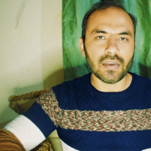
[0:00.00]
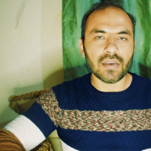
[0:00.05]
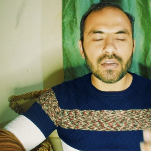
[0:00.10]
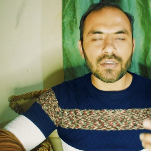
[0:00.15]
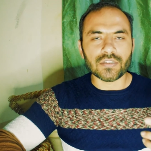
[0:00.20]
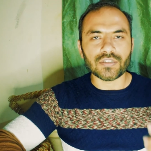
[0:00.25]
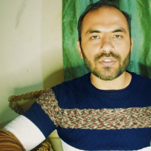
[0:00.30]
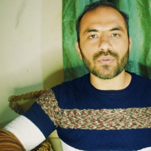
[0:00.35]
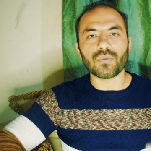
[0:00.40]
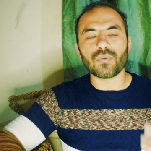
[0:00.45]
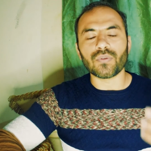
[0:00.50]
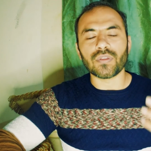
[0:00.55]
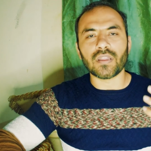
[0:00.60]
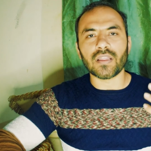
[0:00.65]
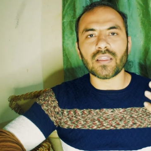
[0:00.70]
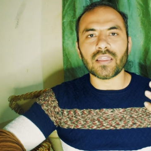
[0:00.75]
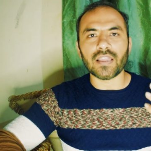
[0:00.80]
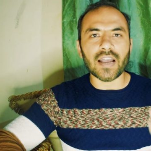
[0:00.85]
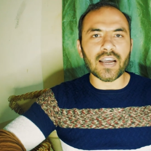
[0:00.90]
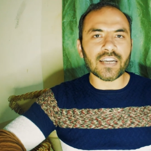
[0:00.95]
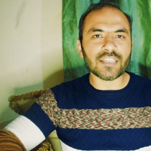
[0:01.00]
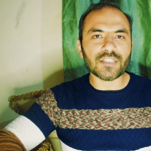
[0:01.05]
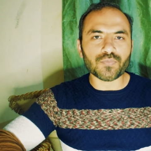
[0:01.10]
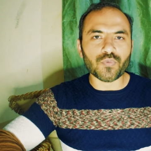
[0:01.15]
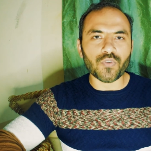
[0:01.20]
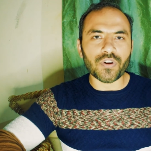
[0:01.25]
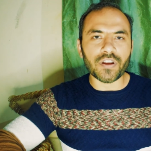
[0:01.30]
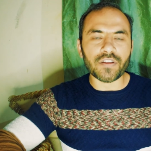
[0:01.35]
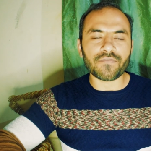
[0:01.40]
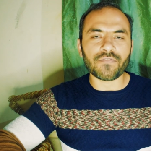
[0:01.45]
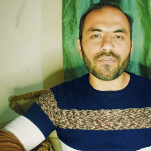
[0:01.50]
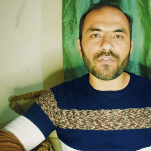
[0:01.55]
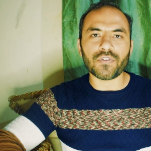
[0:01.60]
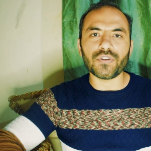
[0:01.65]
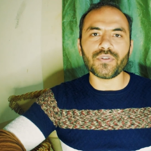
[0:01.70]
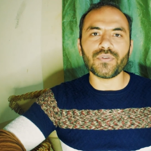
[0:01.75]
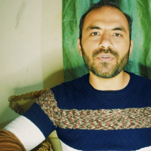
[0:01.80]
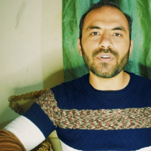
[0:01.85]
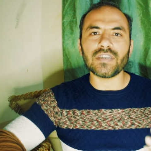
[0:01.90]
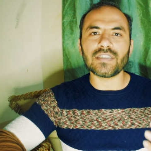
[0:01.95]
So the last point for
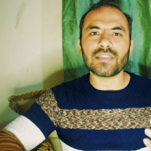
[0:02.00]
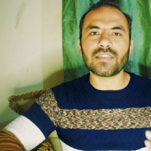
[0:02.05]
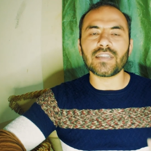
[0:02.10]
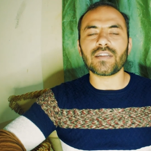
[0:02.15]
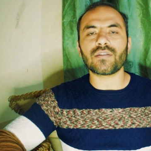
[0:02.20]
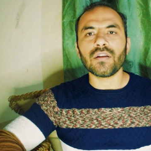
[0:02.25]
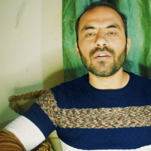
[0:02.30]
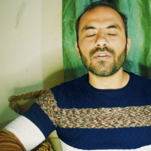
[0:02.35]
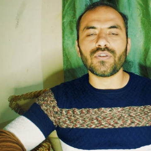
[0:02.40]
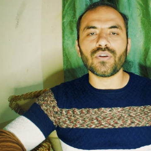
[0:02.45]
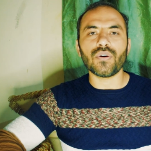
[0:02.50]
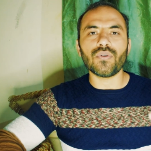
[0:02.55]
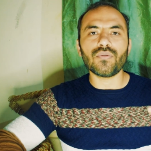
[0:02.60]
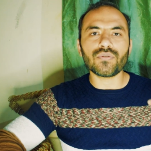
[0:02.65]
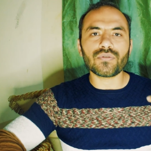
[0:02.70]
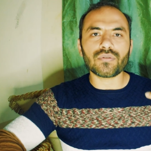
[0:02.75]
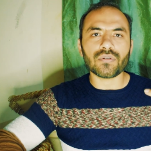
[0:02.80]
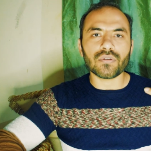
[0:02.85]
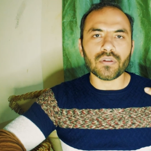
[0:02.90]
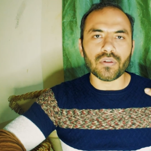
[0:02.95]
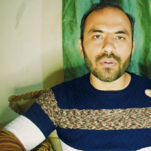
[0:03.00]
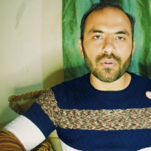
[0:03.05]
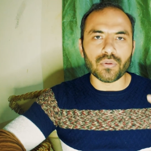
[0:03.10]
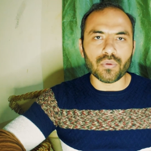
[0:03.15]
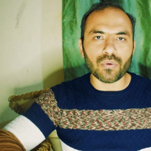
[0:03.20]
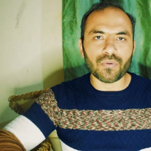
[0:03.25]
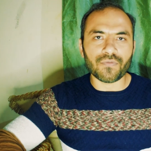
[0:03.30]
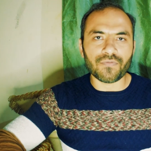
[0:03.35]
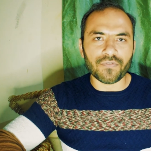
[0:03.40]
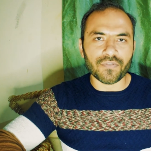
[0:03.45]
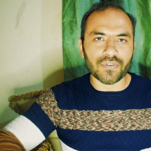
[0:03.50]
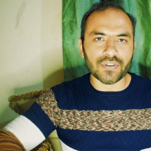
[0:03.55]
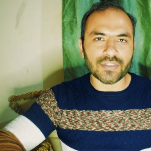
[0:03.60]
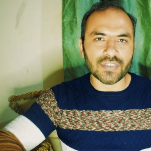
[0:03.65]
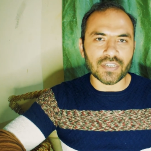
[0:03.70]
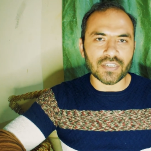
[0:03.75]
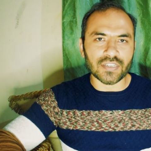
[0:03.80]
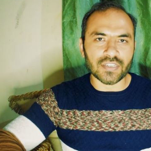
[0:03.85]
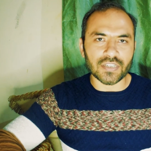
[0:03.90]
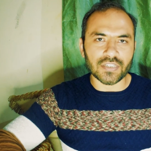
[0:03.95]
you is that don't look for a
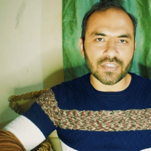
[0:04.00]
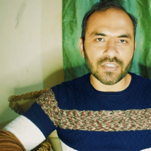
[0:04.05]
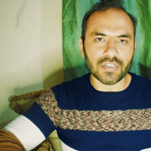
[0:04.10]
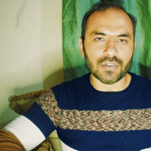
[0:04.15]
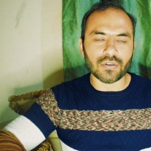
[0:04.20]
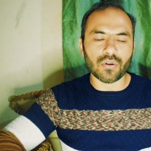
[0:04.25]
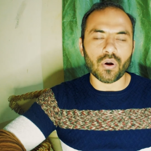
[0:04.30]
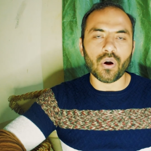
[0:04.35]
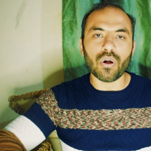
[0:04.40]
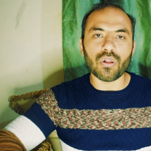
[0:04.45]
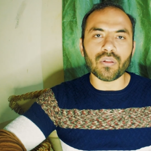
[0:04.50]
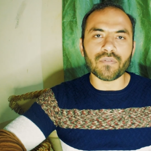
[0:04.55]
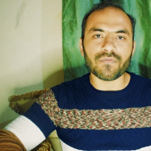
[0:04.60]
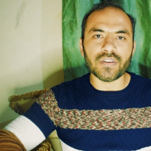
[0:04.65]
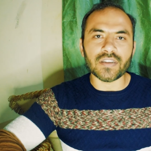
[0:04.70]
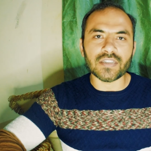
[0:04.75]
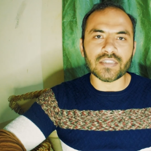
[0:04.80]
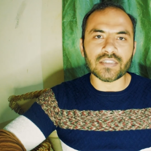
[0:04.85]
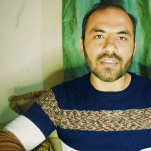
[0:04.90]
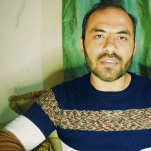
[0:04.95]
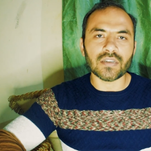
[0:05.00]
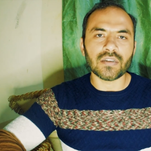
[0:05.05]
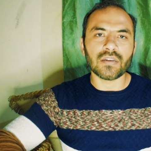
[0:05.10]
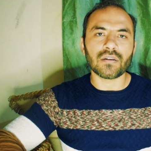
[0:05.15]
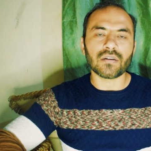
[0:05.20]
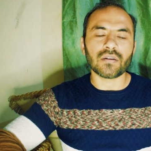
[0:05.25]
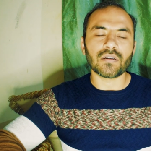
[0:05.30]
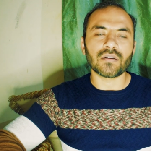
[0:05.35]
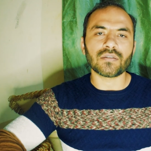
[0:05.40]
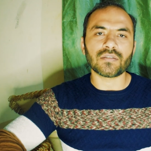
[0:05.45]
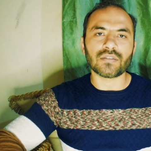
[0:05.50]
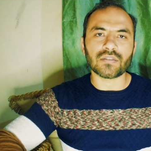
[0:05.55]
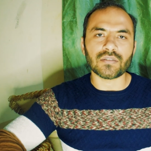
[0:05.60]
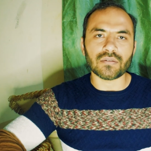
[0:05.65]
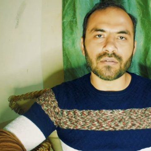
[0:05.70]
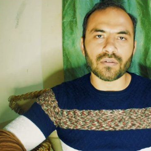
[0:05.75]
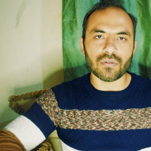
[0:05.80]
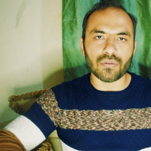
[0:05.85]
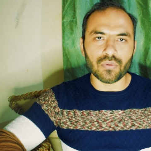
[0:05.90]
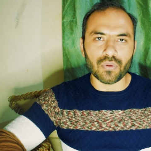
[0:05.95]
search engine, always
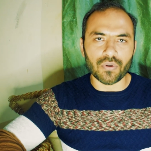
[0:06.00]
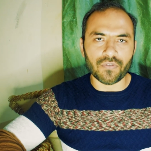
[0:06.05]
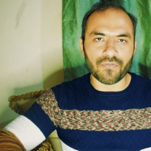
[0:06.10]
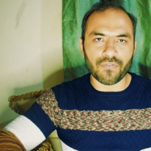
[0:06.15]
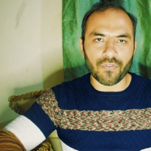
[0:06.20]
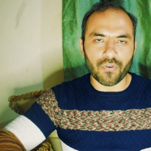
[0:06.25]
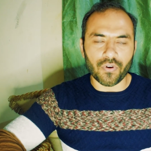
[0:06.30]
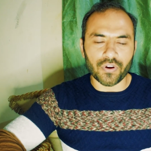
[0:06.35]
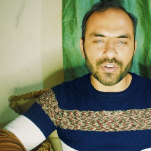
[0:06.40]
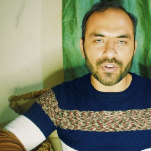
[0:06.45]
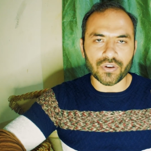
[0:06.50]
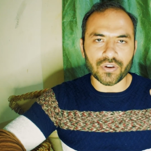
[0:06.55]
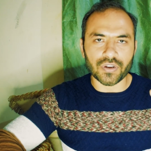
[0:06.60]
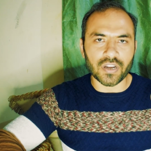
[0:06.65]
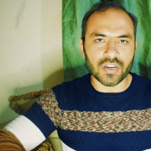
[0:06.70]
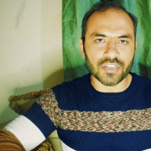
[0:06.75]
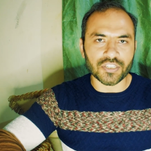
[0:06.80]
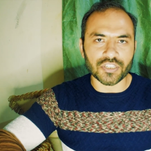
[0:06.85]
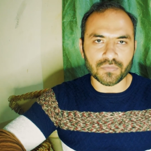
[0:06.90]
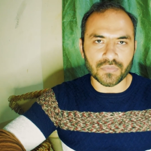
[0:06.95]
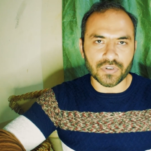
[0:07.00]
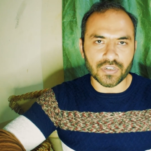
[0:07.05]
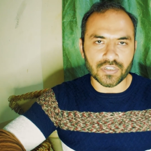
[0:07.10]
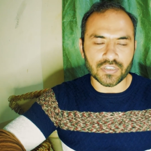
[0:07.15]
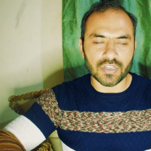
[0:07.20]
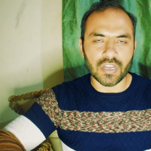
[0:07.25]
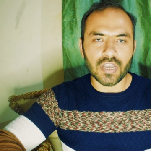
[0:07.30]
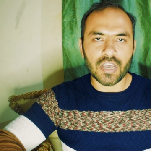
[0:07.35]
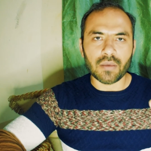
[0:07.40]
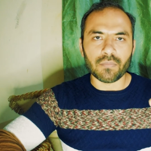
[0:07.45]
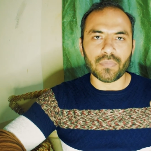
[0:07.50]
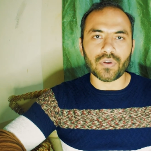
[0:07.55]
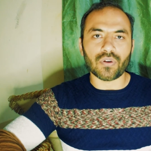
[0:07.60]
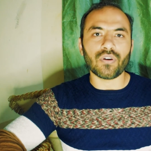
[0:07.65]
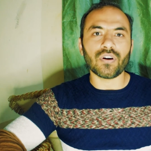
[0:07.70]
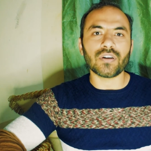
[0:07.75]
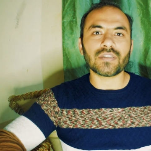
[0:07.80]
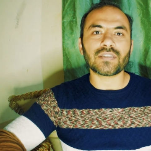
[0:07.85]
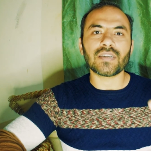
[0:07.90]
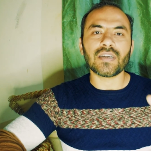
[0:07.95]
look for your customers,
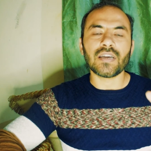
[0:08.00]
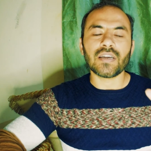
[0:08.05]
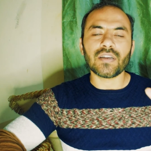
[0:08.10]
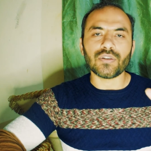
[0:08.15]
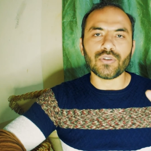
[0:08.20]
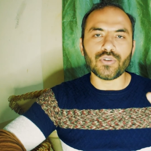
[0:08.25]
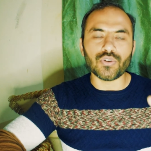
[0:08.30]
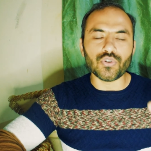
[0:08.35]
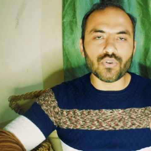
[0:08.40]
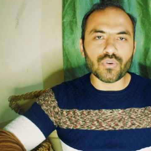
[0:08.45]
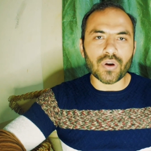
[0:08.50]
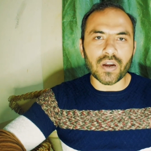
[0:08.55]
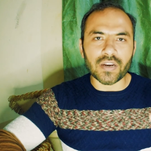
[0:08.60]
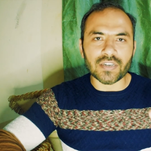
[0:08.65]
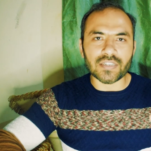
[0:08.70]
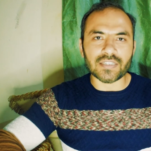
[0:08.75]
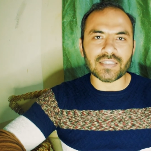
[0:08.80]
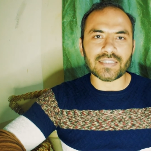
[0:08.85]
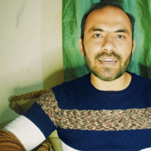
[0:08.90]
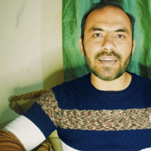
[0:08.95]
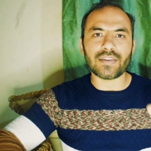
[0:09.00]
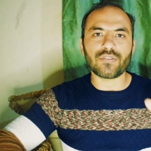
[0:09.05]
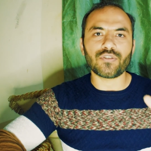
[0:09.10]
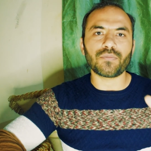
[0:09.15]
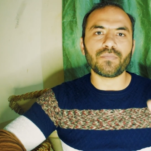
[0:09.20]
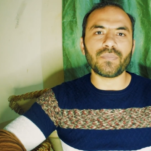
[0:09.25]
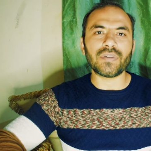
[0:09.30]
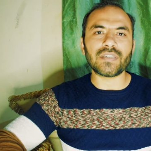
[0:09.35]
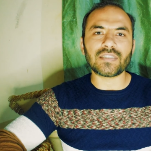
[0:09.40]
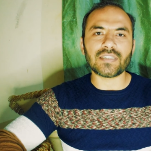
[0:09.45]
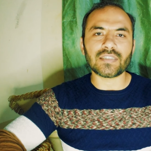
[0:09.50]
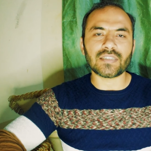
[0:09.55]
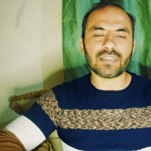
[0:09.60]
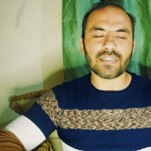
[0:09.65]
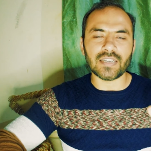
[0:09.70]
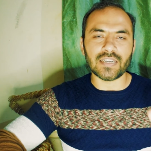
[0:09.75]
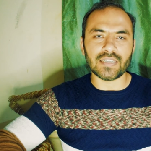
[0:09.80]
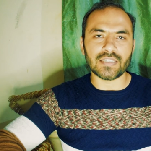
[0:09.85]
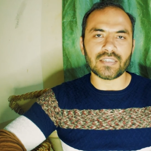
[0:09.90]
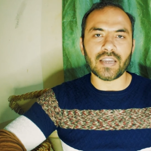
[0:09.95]
because you understand your business
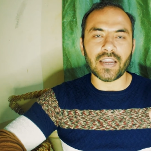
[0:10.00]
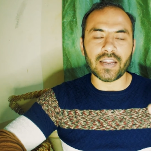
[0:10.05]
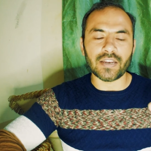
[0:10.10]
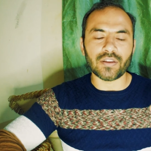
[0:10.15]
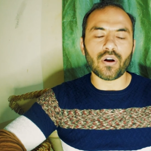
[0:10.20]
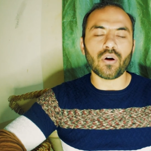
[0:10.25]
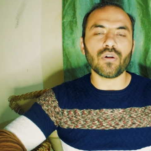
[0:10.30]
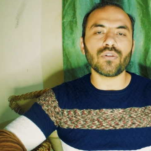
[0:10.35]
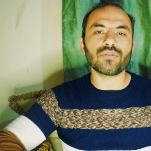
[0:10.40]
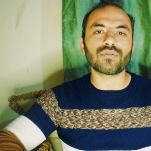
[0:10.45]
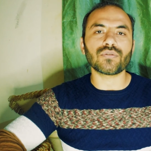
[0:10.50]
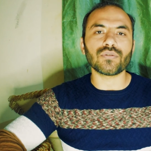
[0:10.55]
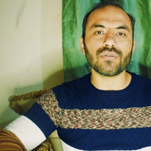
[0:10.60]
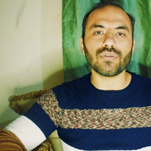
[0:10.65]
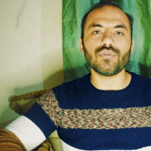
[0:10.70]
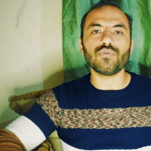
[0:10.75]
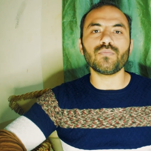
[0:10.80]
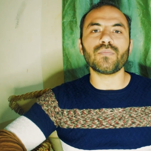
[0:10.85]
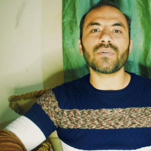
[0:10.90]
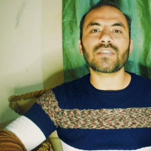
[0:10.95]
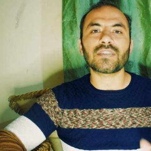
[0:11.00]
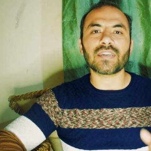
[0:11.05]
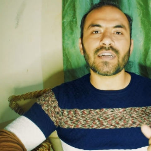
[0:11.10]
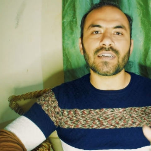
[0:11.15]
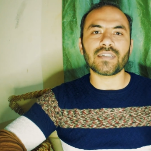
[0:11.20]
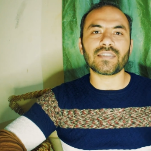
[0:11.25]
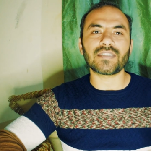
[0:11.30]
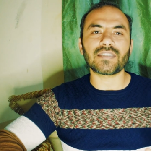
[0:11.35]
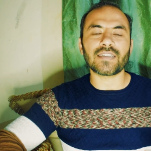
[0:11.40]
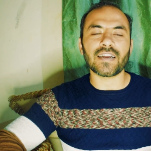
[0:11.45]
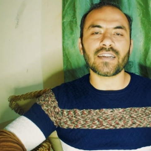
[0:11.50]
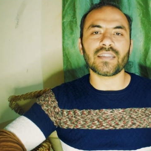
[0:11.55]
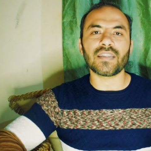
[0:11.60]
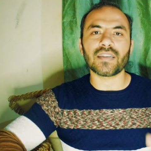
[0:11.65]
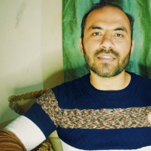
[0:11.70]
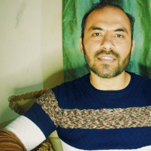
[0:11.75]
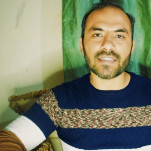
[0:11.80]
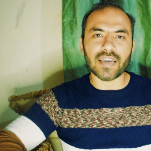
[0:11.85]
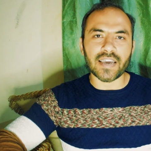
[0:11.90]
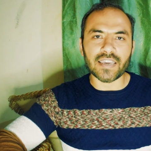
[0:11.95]
is, and also you must understand the
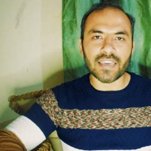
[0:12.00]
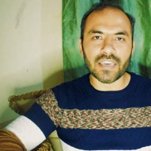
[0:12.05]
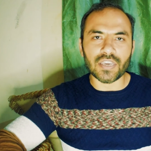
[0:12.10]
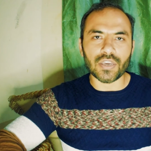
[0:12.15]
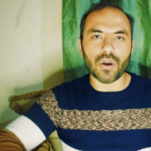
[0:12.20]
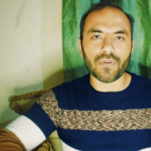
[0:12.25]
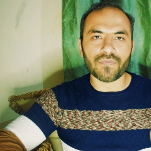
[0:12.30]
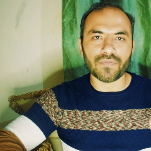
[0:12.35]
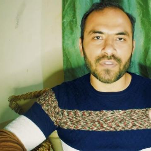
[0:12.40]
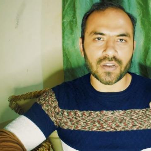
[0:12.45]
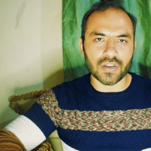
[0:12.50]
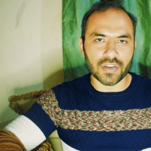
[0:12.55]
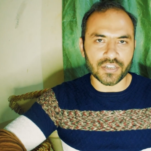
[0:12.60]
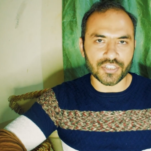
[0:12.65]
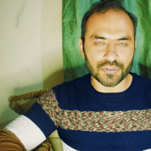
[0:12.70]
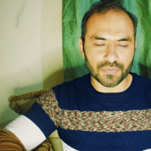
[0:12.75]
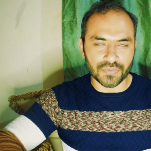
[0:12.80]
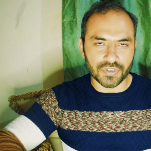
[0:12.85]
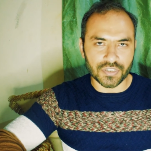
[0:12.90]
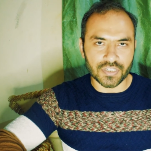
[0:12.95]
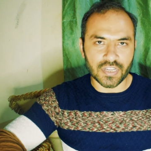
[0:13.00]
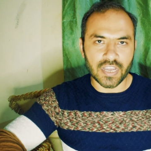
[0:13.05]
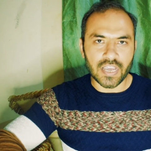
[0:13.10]
psyche of the customers.